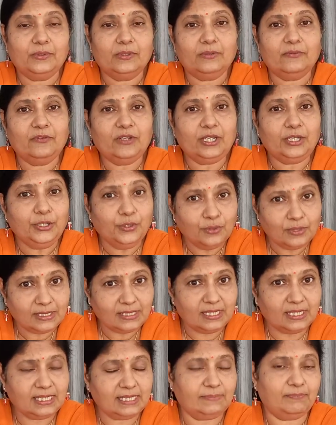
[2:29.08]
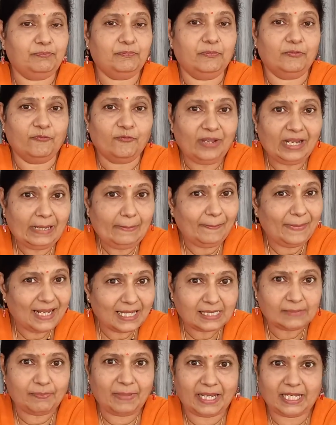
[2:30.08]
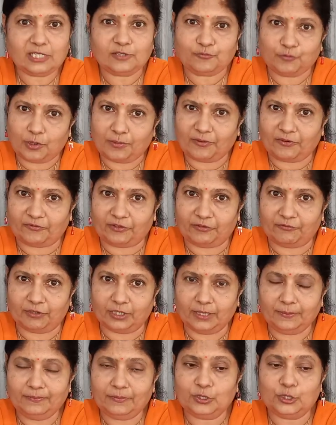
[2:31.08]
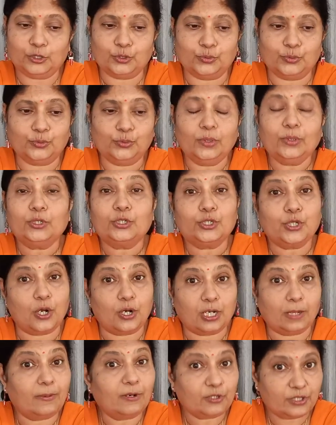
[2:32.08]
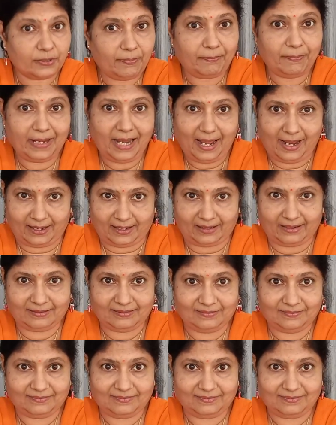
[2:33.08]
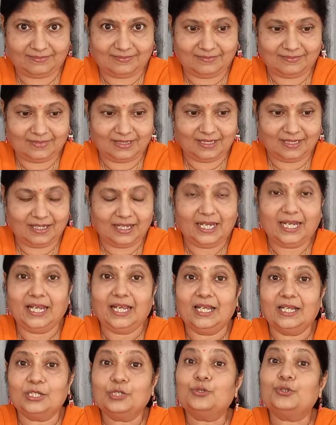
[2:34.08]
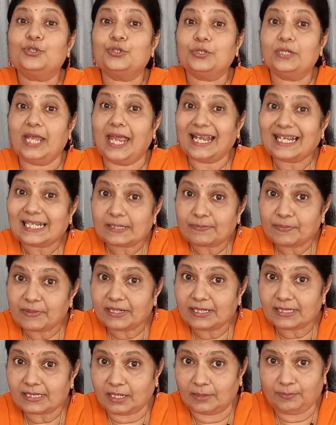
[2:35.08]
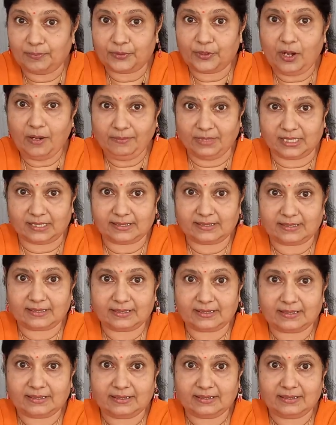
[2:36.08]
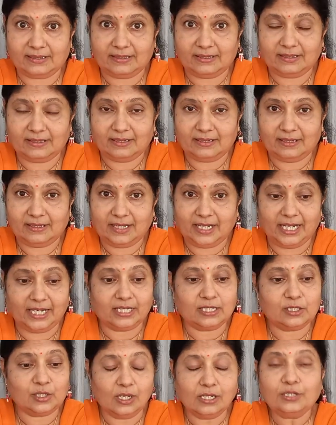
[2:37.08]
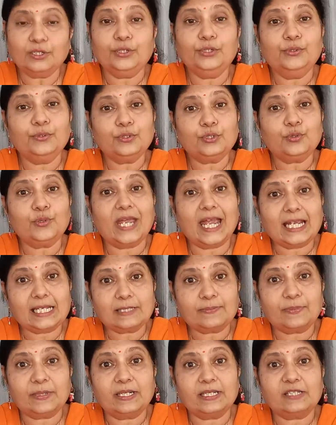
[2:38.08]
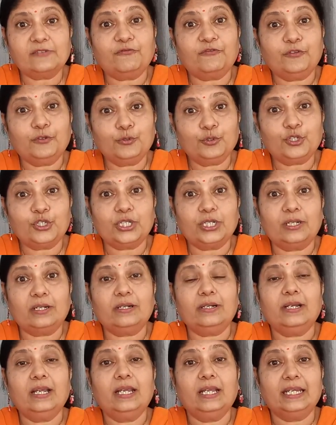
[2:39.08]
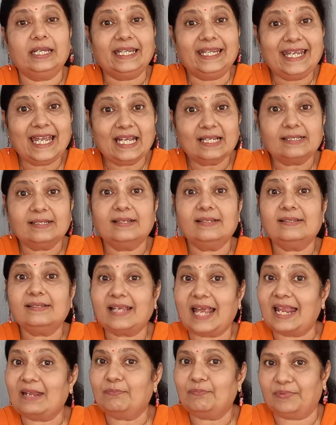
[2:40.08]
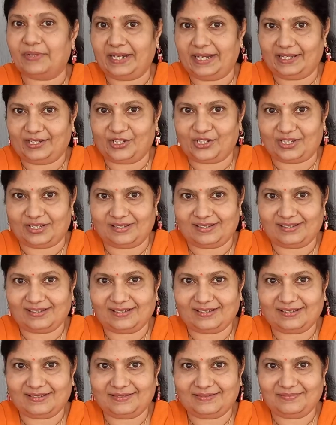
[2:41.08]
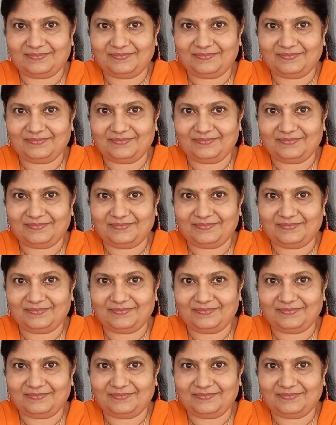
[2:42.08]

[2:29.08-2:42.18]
We use this will plus base form of the verb to talk about a plan, to express a promise. It is also used to express future guesses and predictions.